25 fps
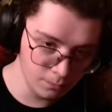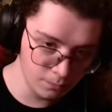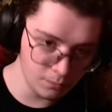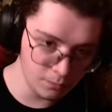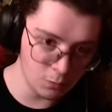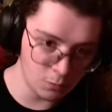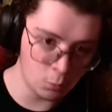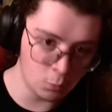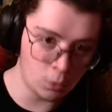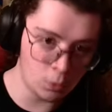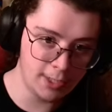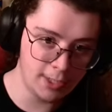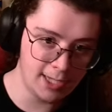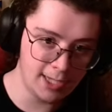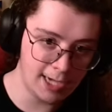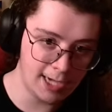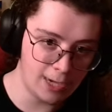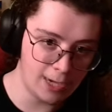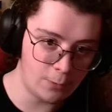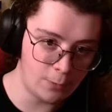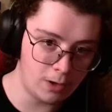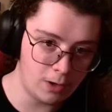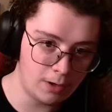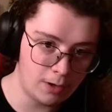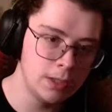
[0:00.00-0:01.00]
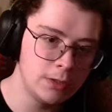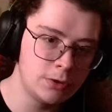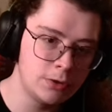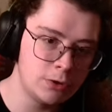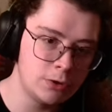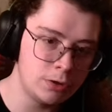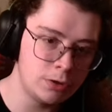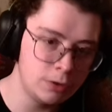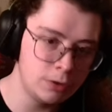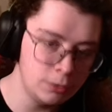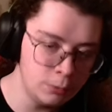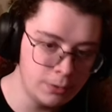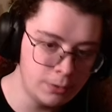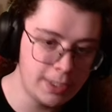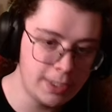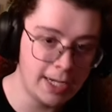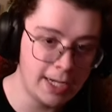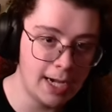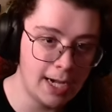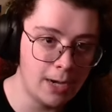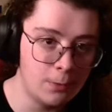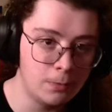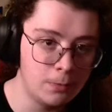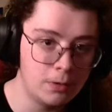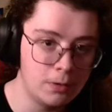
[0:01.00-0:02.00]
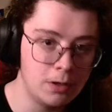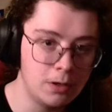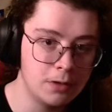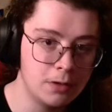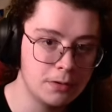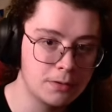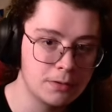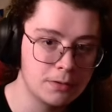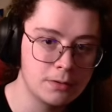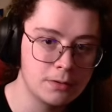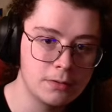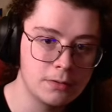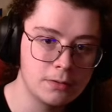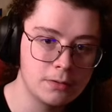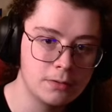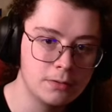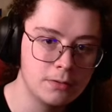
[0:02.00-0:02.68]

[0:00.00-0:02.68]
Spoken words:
1 catwalk, 2 catwalks.